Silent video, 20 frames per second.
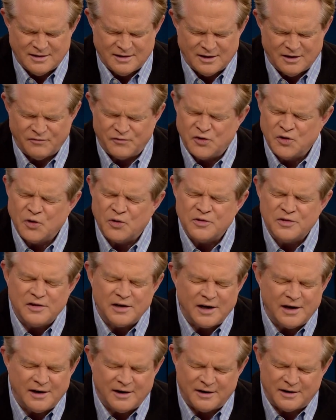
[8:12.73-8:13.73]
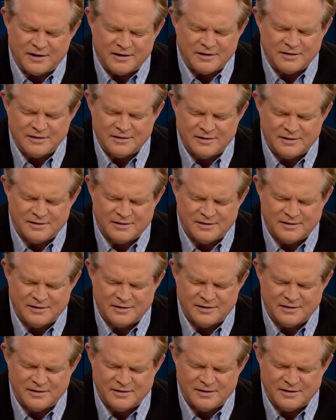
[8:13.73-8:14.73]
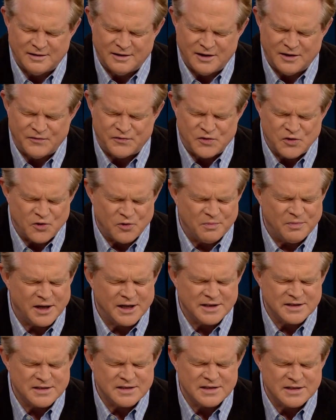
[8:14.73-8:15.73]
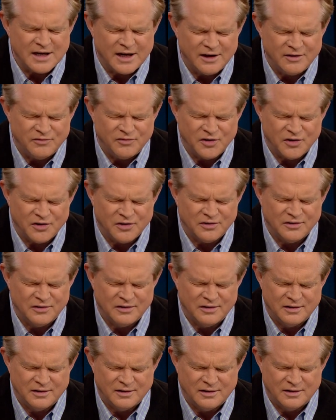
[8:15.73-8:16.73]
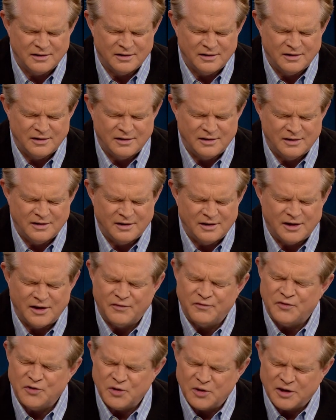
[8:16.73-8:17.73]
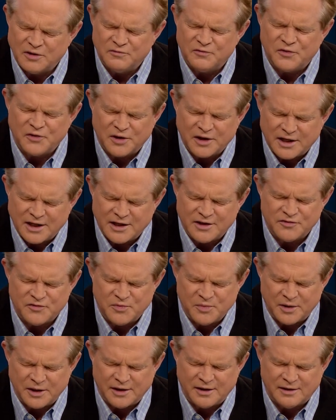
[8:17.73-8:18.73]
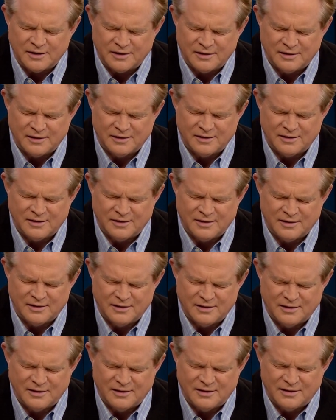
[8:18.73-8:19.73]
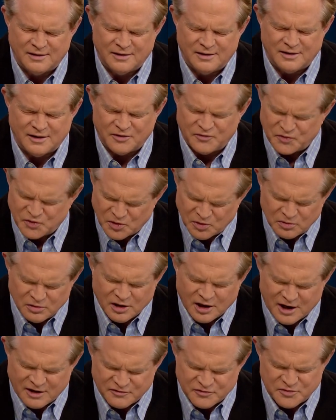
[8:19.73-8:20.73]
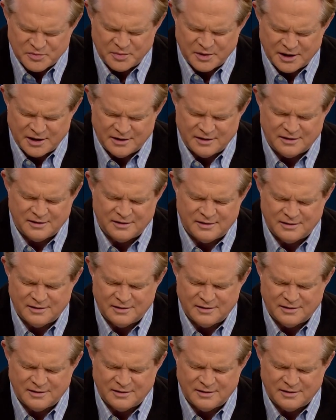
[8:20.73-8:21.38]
if you're there, if you're my Savior, if you can forgive me, if you love me,